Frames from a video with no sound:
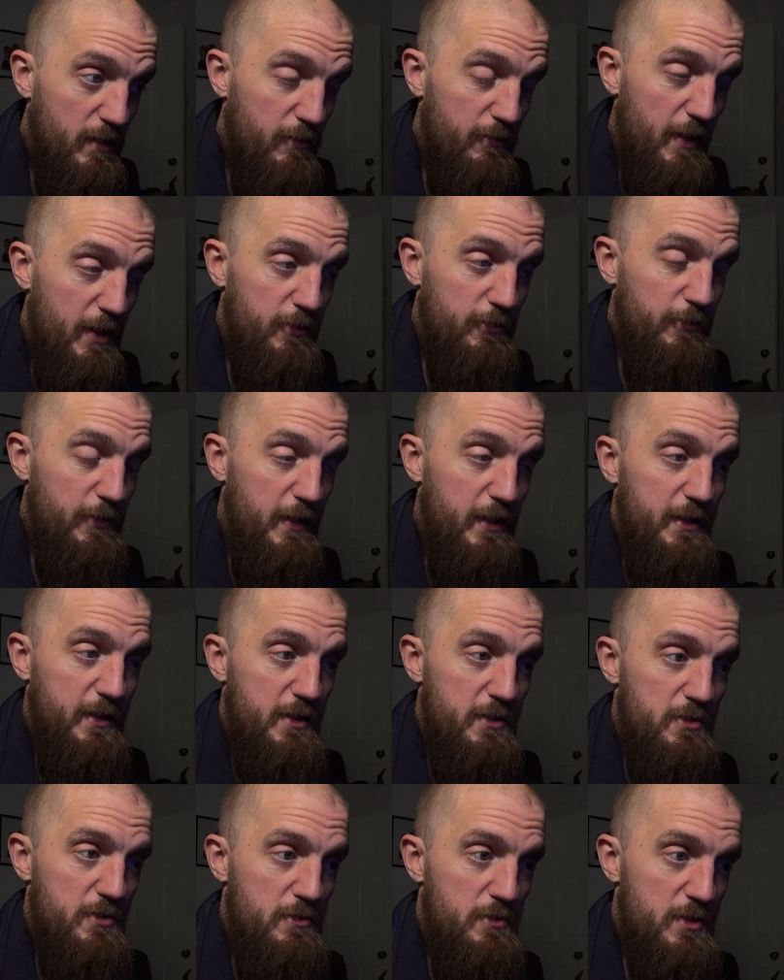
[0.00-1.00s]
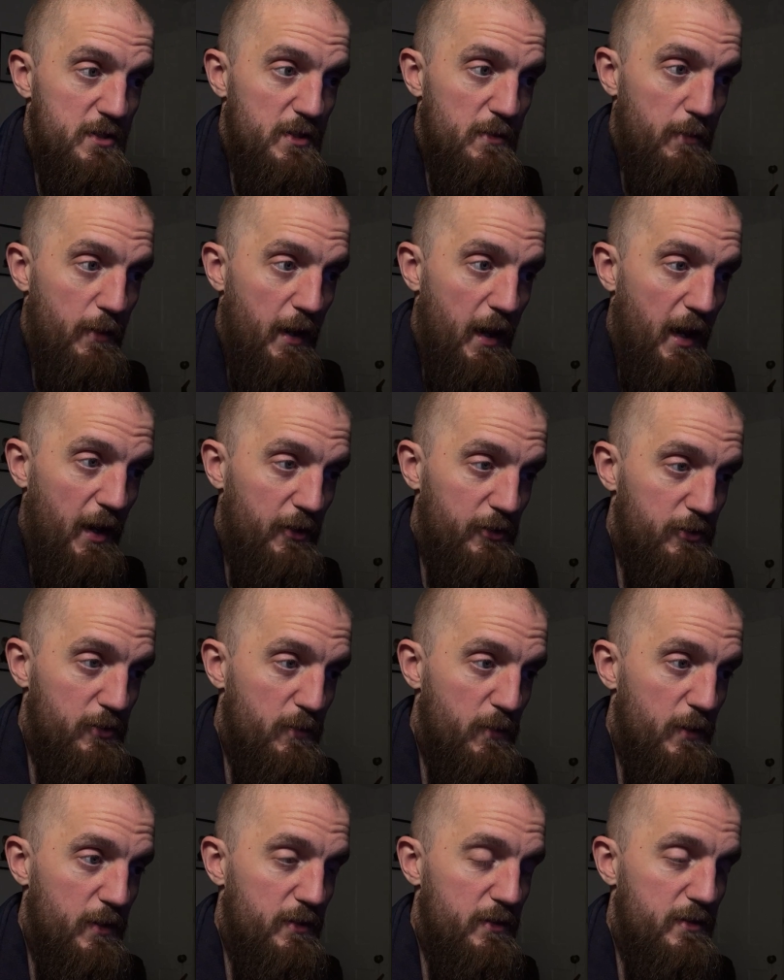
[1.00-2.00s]
had feeling issues in the past,
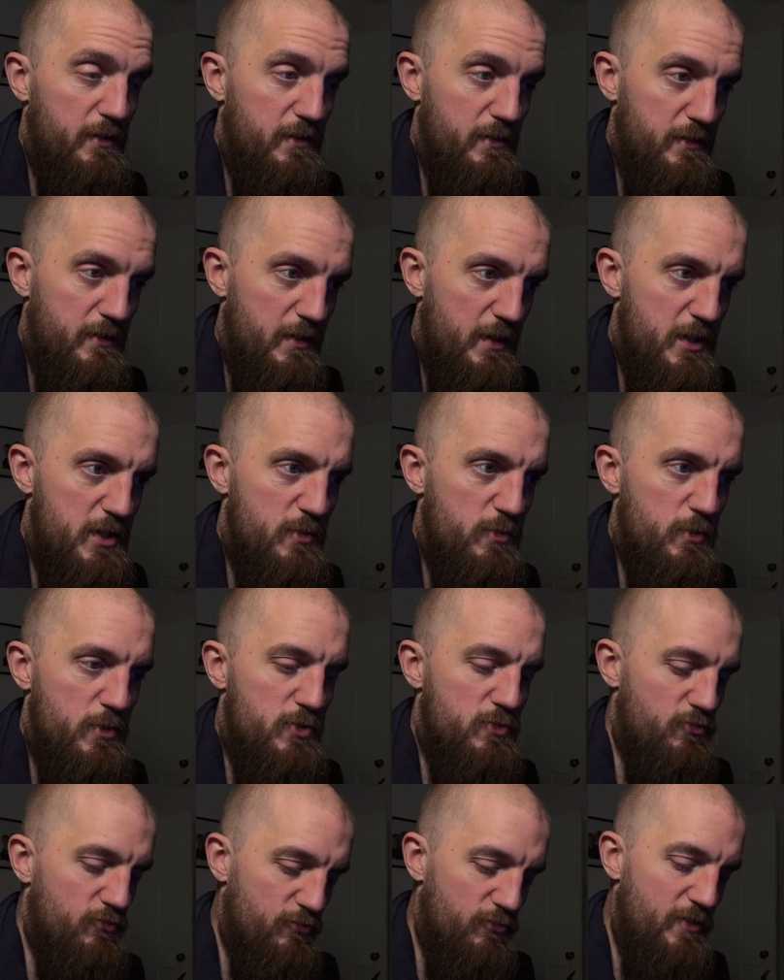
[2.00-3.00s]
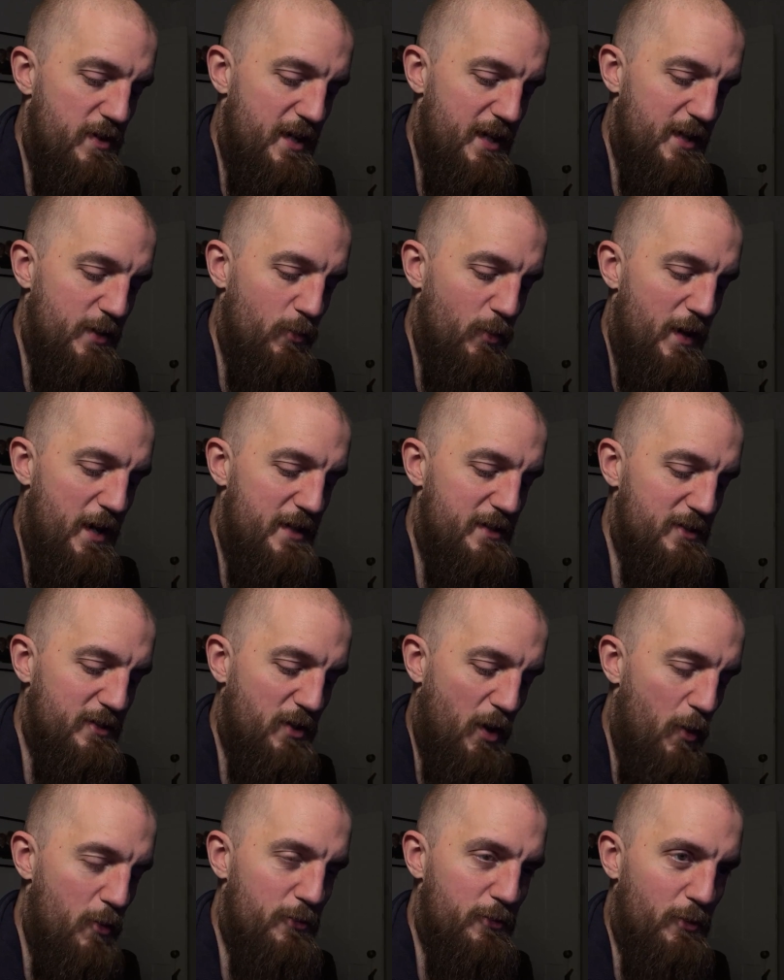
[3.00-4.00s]
but this was really weird to
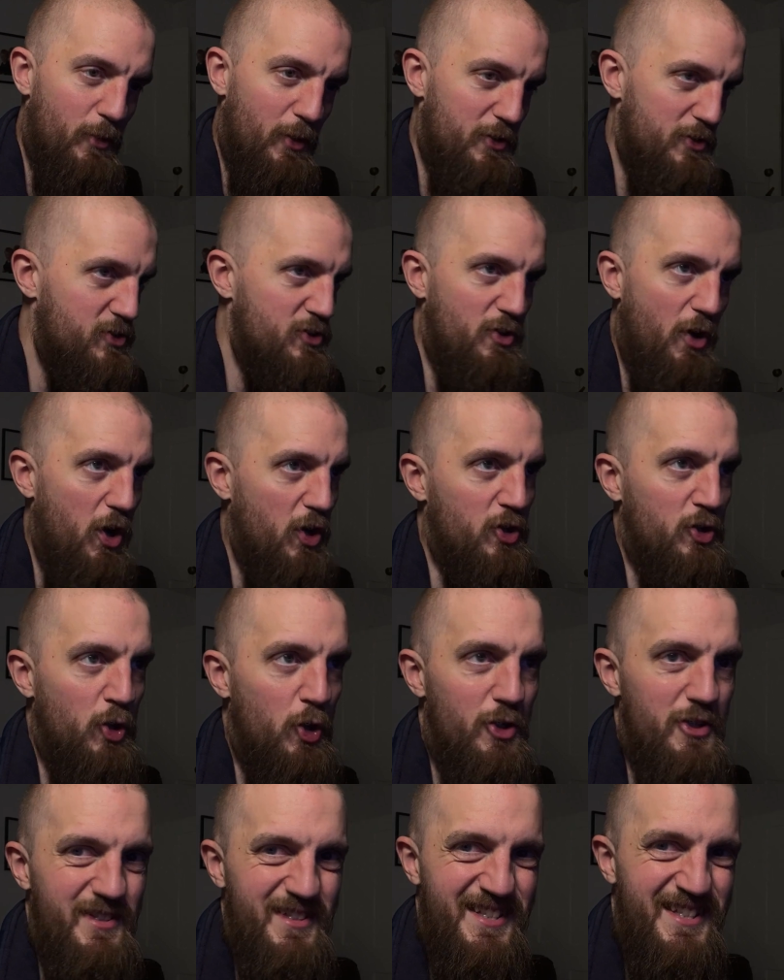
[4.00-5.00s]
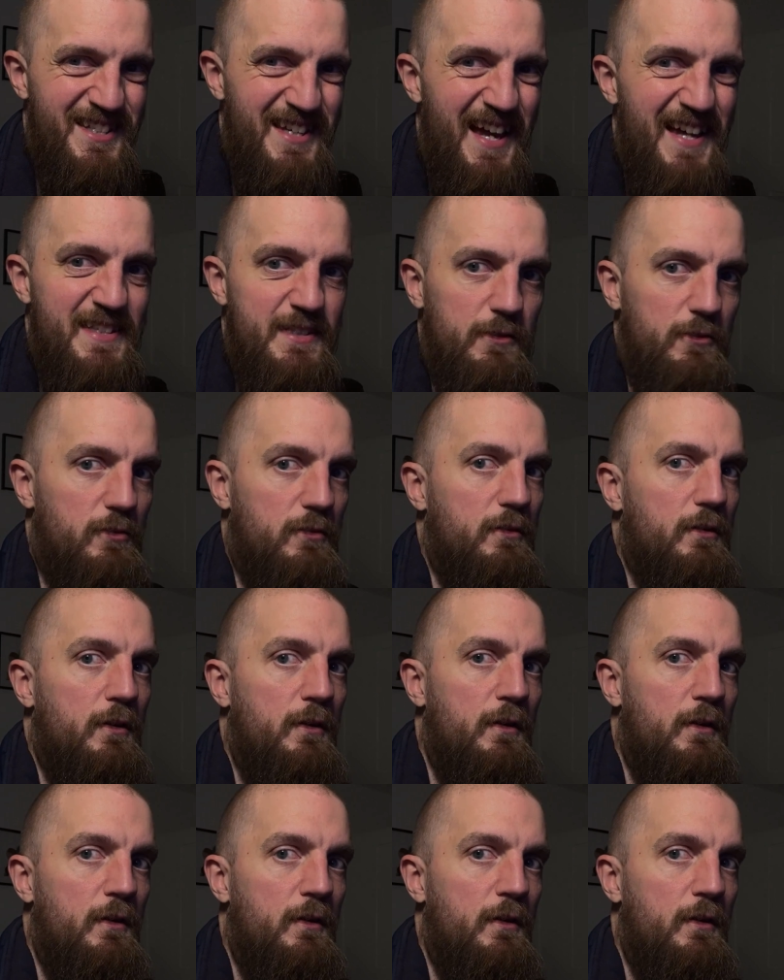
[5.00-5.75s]
go through. I couldn't settle.